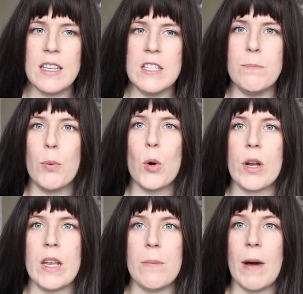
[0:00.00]
is
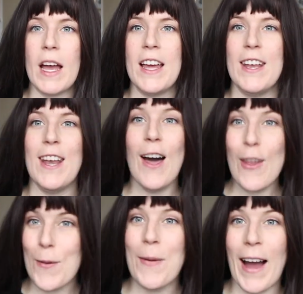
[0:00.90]
boarded by
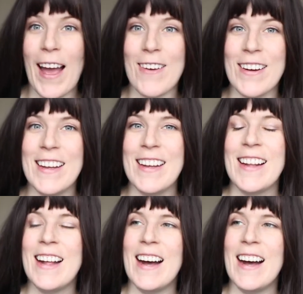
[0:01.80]
another pirate,